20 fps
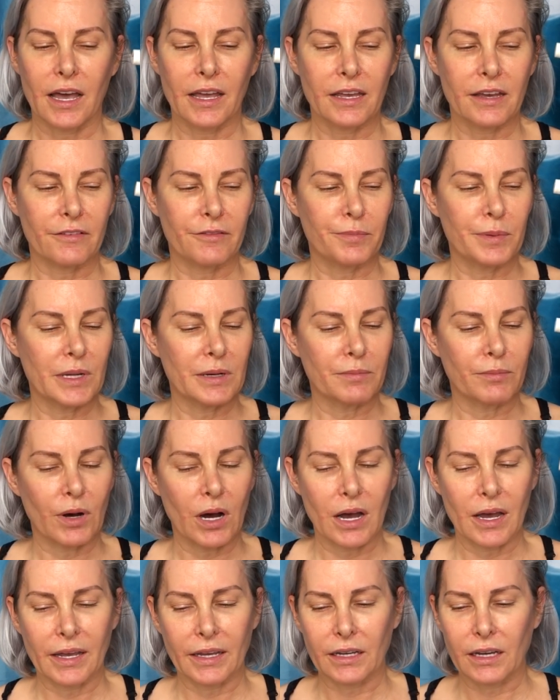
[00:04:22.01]
I have been
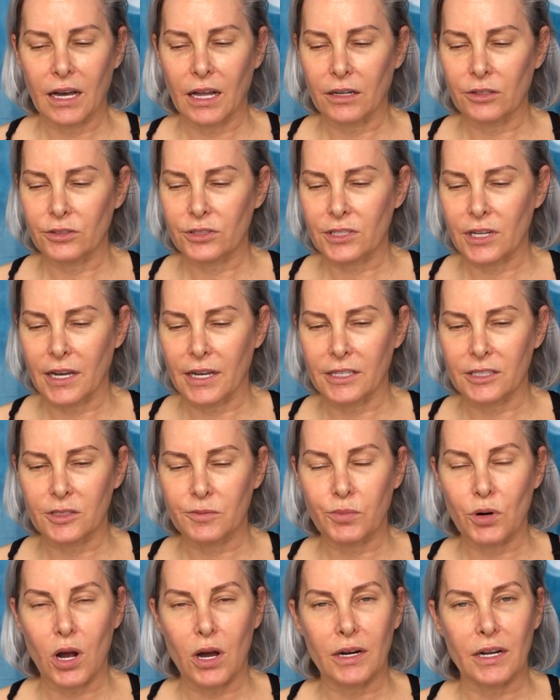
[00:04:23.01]
buying
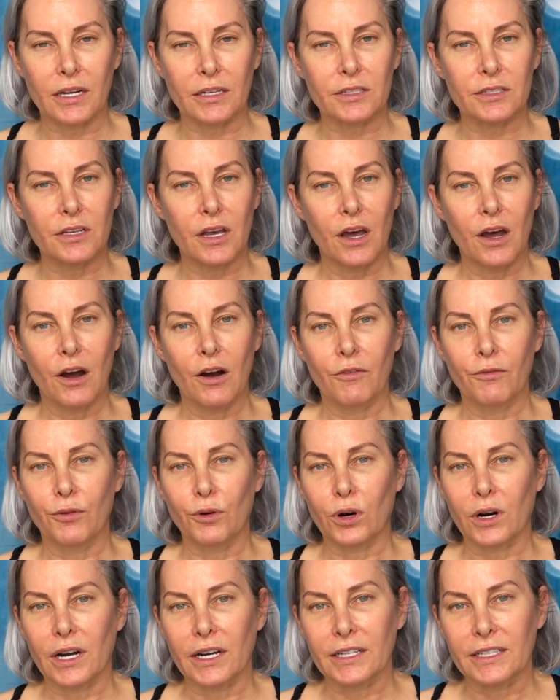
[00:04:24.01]
Colorescience products
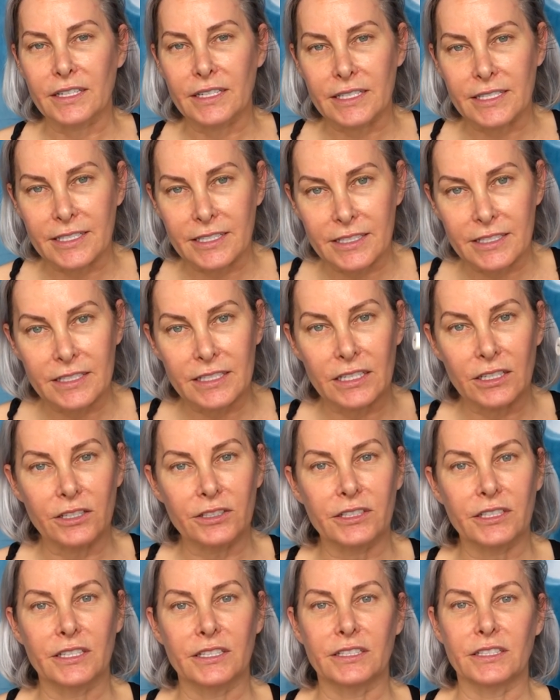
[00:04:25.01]
for a
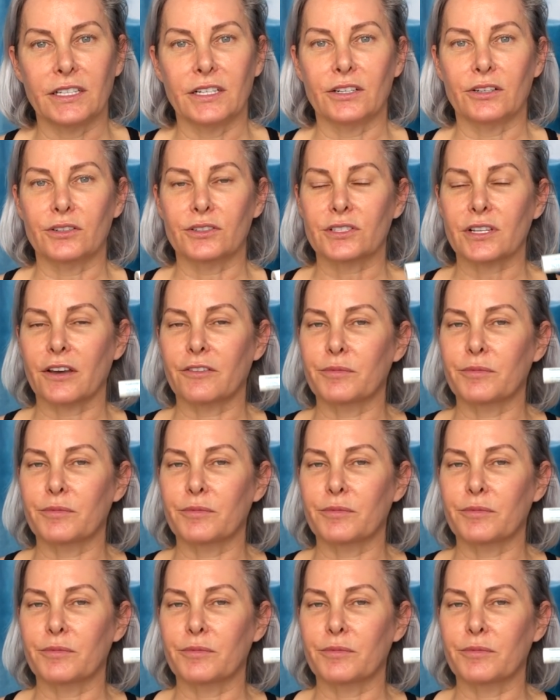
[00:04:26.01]
gazillion years.